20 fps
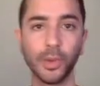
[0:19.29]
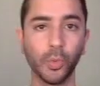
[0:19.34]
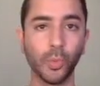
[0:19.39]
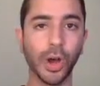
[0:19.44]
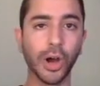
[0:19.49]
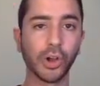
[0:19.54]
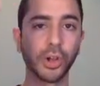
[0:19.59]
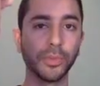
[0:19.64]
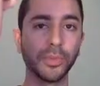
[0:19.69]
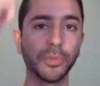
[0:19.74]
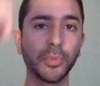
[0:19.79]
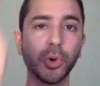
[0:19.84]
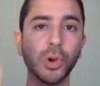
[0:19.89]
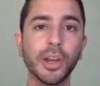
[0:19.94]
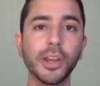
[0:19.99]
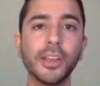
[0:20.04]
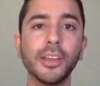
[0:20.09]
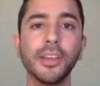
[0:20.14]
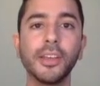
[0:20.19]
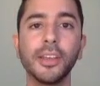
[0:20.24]
Welcome
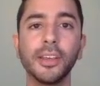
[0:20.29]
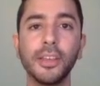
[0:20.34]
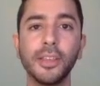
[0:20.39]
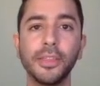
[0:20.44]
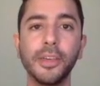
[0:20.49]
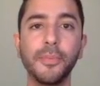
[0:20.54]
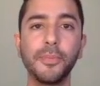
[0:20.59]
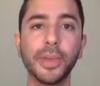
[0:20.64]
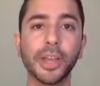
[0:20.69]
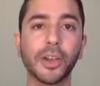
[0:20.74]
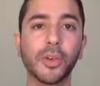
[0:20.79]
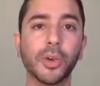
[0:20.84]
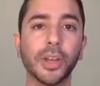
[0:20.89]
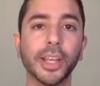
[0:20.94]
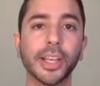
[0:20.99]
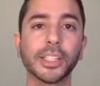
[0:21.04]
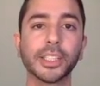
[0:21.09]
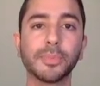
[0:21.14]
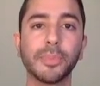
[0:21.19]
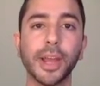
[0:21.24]
aboard the
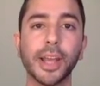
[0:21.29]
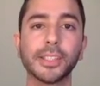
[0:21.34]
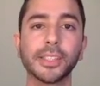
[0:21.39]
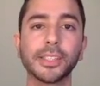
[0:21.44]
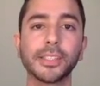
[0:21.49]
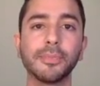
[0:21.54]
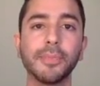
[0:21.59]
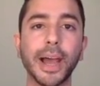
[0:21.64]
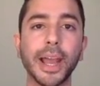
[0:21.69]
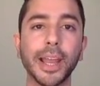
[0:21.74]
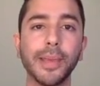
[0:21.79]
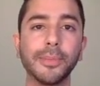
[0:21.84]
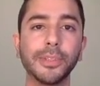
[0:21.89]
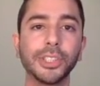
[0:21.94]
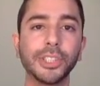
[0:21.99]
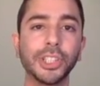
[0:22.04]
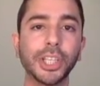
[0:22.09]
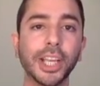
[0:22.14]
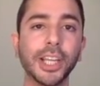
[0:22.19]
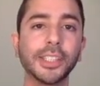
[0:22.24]
Bitcoin Express. My name
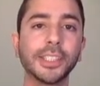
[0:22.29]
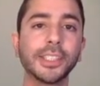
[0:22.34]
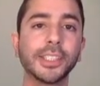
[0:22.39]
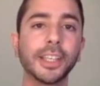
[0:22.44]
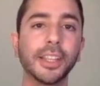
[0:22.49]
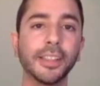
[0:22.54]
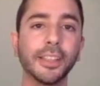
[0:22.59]
is Chase.